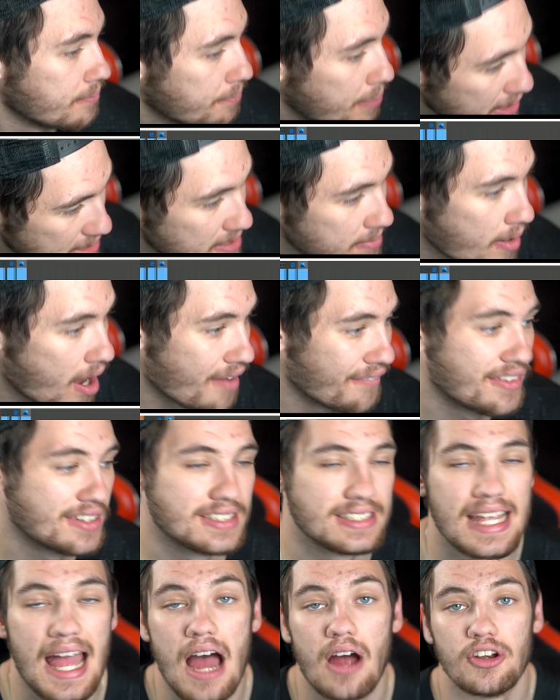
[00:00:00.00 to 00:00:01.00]
put some
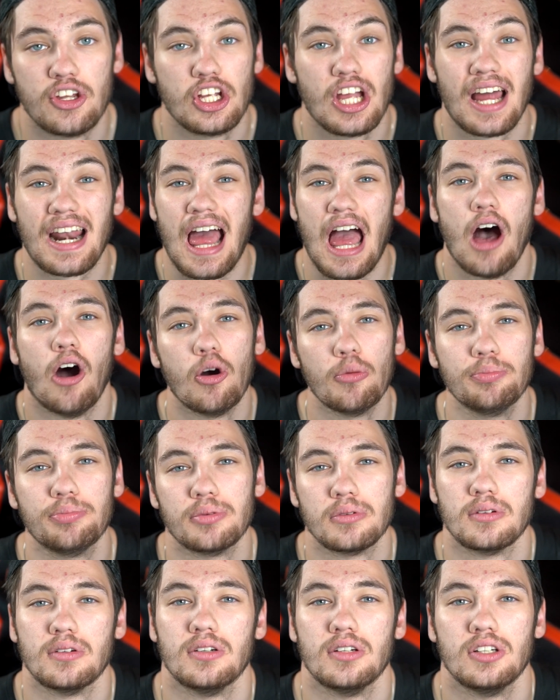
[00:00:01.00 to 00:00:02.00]
offense down. You got to help
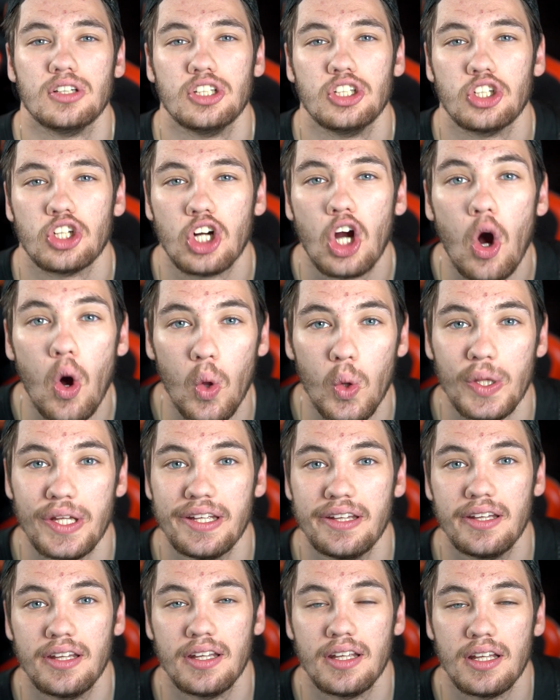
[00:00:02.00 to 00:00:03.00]
your
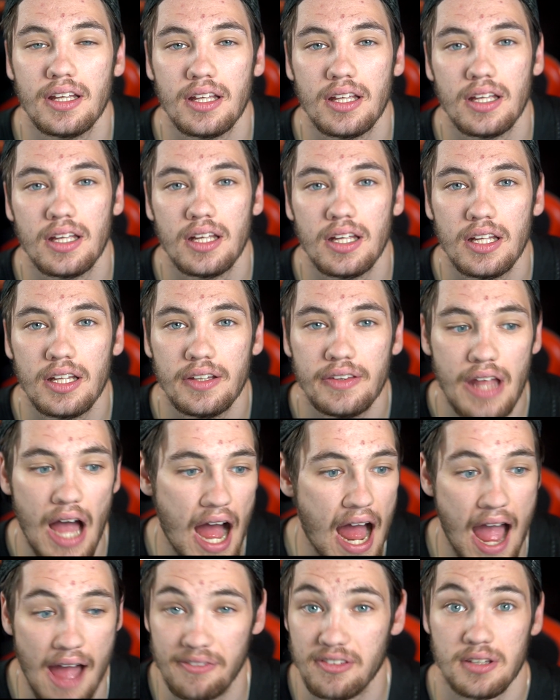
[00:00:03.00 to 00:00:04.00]
goalie
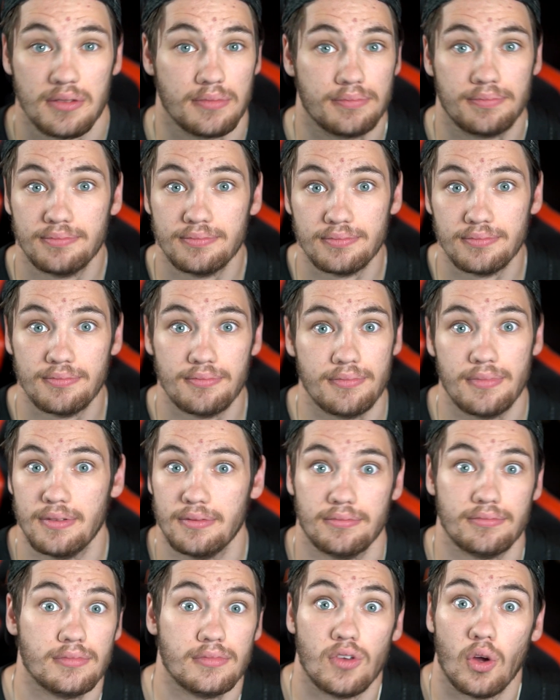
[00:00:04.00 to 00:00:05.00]
not have to
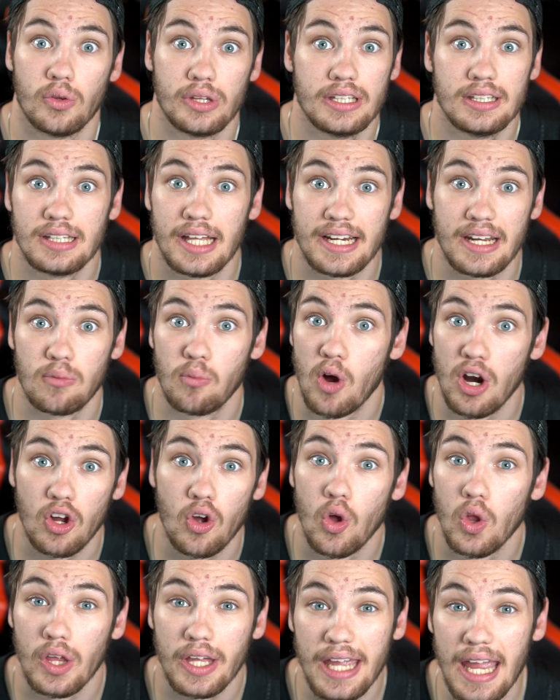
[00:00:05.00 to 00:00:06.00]
only let in one
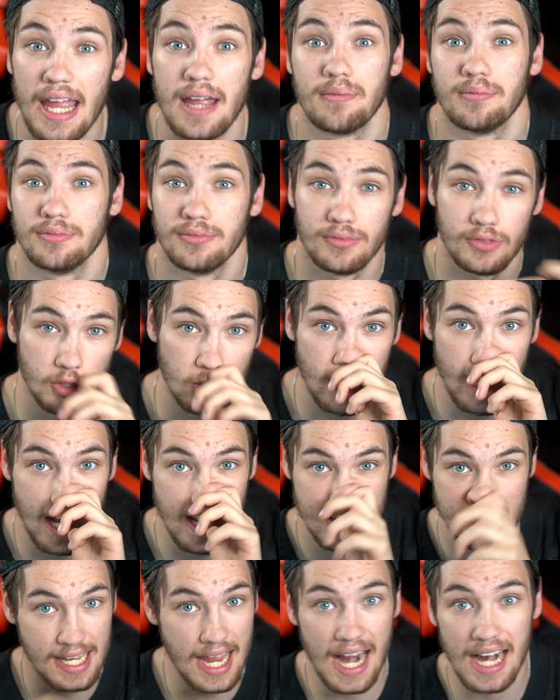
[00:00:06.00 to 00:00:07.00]
goal a game. You
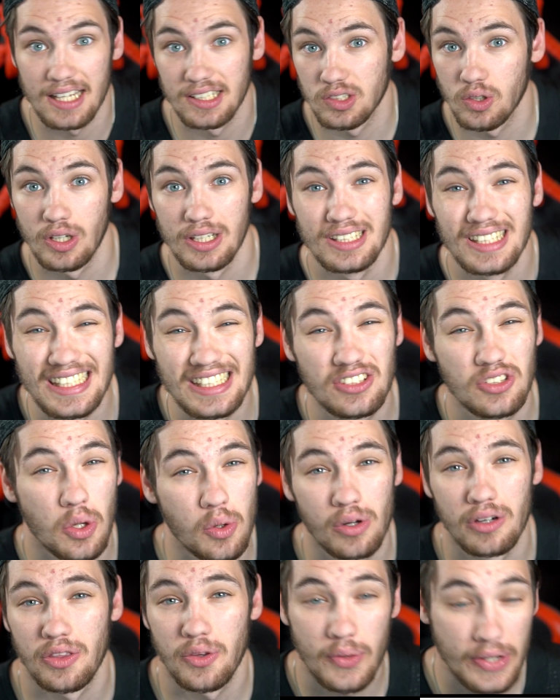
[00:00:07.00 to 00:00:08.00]
guys got to score at least
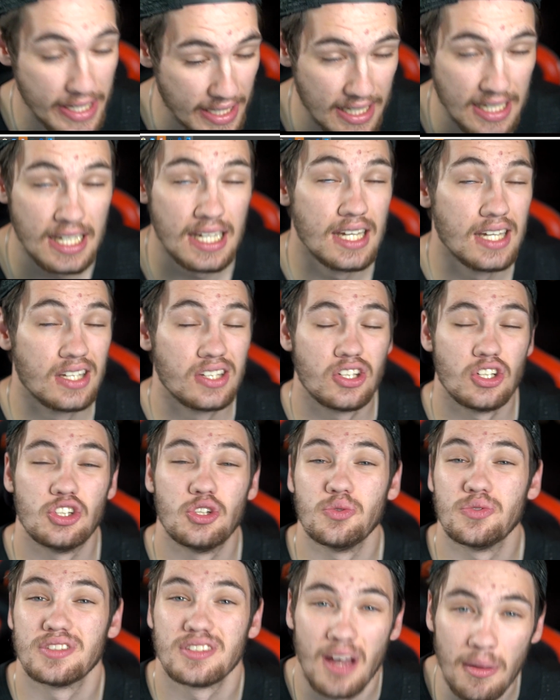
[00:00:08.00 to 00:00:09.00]
two or three to
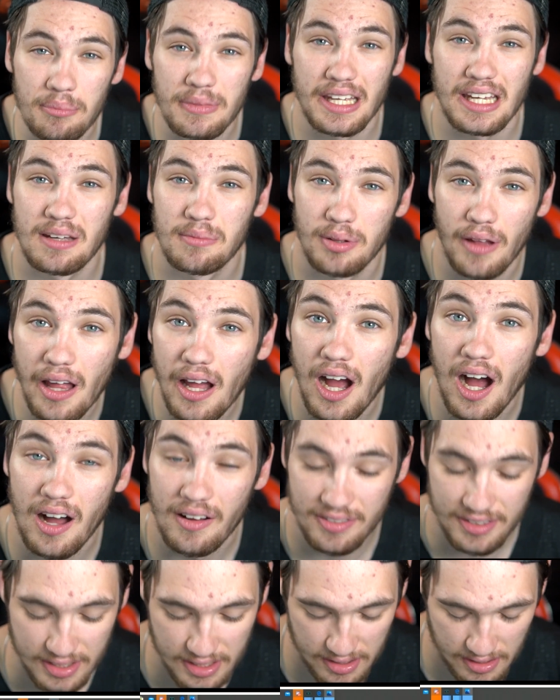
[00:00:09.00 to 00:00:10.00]
do something in
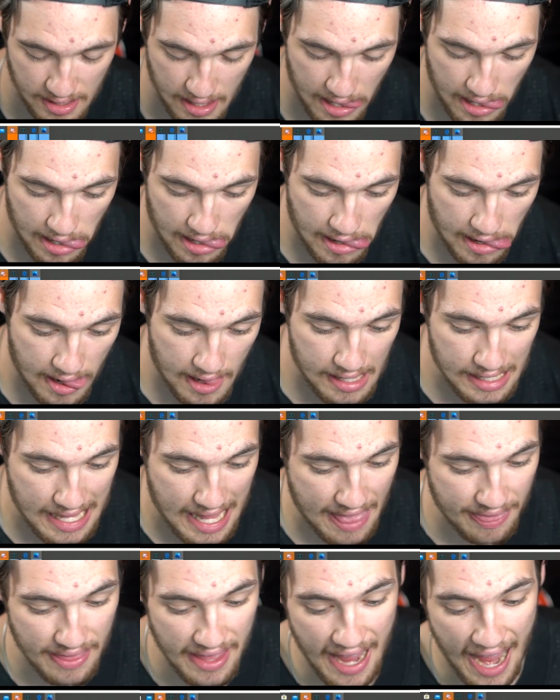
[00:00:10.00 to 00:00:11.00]
playoffs.
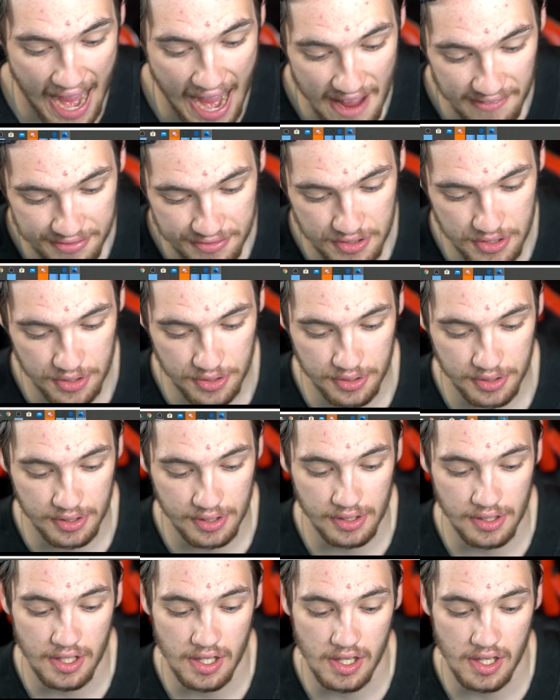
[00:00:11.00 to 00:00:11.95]
And they have to